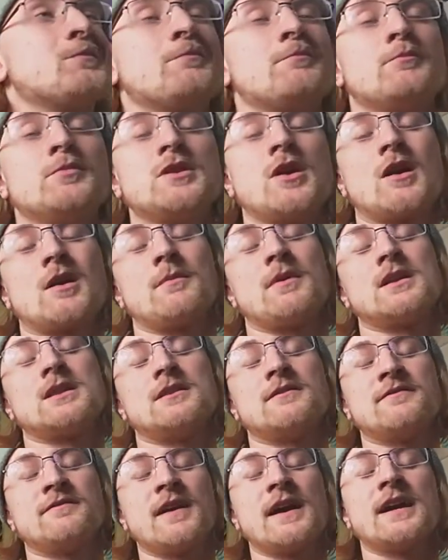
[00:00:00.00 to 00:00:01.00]
talk about
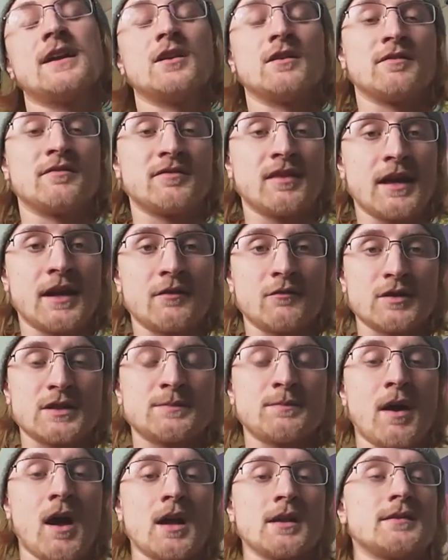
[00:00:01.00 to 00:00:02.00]
the fight or flight
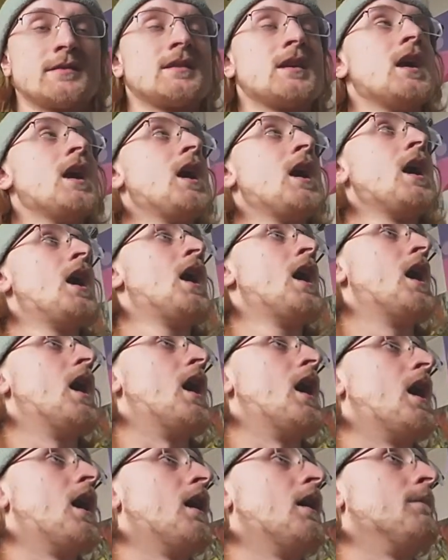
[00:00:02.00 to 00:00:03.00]
response.
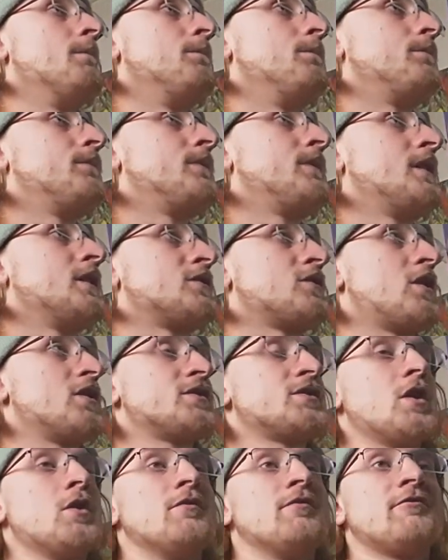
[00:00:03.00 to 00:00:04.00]
There's
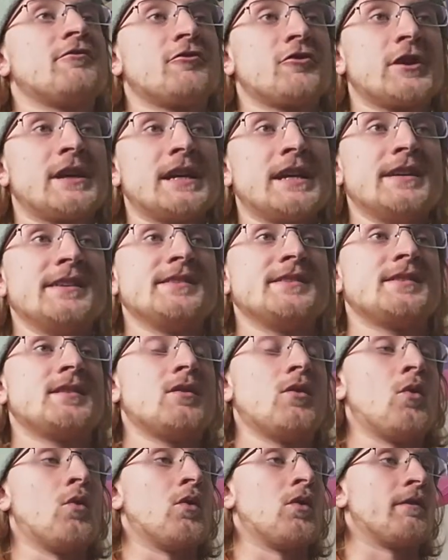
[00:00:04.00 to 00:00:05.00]
also freeze
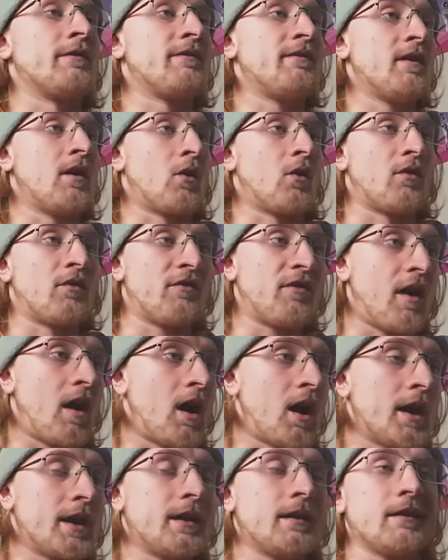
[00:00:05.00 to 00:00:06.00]
or
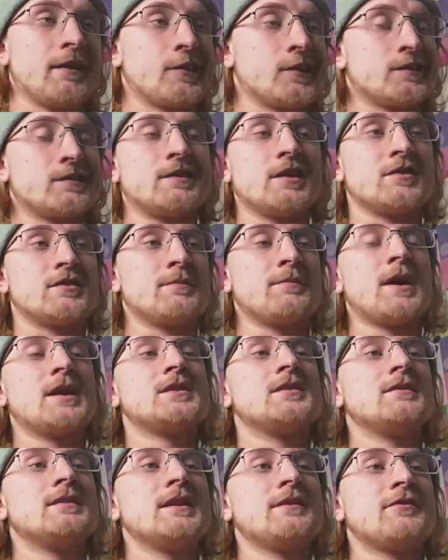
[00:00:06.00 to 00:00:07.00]
fawn. There's a
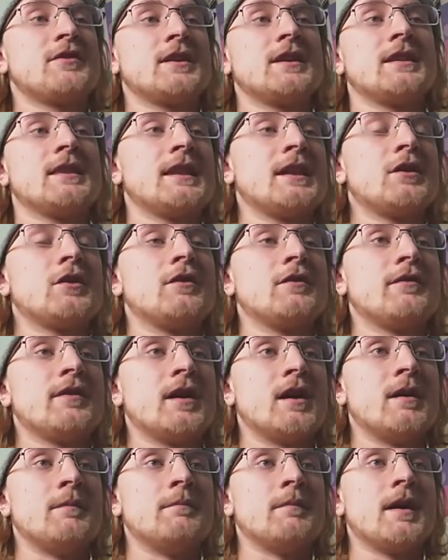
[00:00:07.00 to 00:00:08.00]
bunch of different
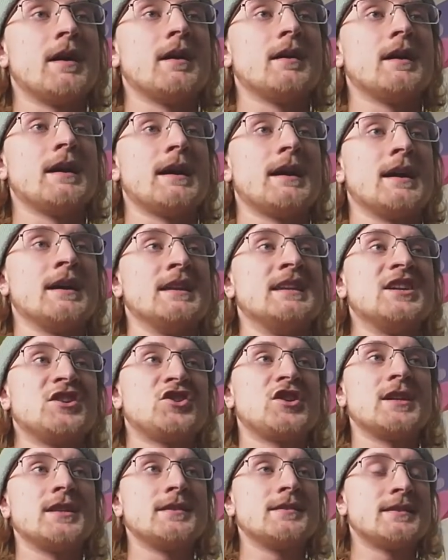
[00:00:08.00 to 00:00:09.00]
little
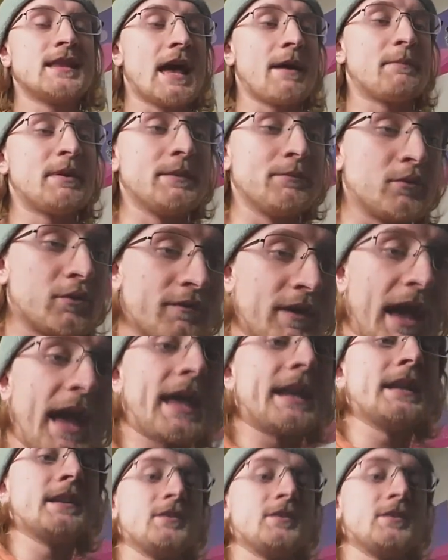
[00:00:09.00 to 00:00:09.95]
additions that people have added